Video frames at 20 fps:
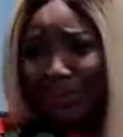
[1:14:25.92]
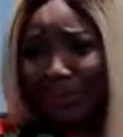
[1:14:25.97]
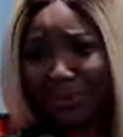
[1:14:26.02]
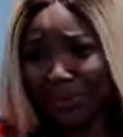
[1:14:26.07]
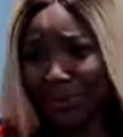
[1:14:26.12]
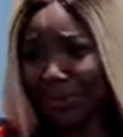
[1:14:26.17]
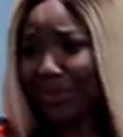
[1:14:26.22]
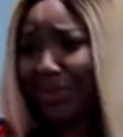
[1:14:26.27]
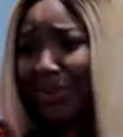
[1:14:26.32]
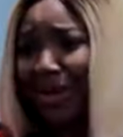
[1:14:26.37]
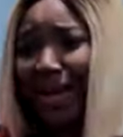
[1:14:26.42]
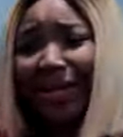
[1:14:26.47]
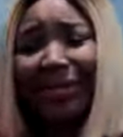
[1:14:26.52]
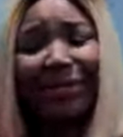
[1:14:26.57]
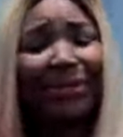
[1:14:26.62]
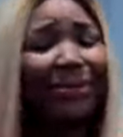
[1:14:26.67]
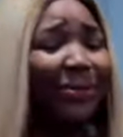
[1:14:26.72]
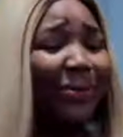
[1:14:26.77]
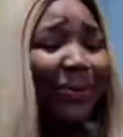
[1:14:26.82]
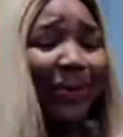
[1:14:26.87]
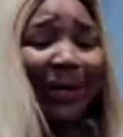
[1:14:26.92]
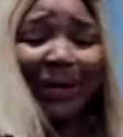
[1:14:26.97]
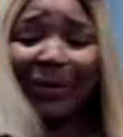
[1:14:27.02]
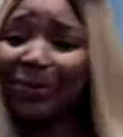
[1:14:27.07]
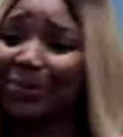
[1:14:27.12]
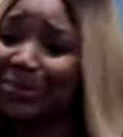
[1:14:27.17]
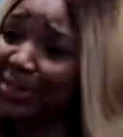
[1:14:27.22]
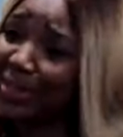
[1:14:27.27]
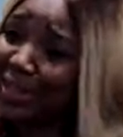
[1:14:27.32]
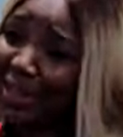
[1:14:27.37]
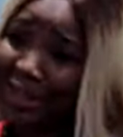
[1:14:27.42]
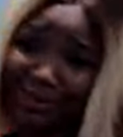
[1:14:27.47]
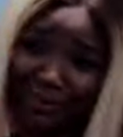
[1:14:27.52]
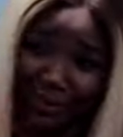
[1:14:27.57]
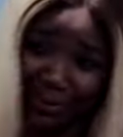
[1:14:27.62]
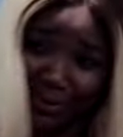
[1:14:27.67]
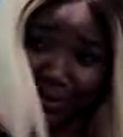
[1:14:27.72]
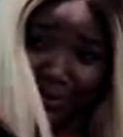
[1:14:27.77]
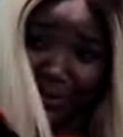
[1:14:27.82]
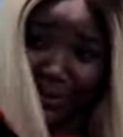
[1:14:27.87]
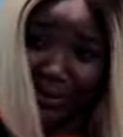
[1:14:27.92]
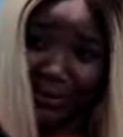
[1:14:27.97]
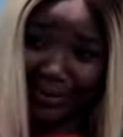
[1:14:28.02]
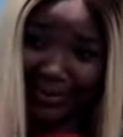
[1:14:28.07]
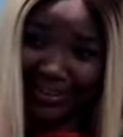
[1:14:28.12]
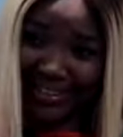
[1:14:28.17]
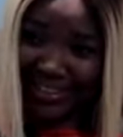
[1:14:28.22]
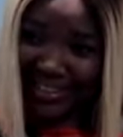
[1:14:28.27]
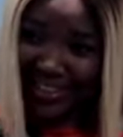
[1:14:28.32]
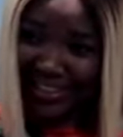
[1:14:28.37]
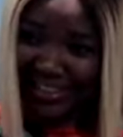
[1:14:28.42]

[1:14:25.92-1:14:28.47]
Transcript: I told you. Mm-hmm. I knew they were going to give you.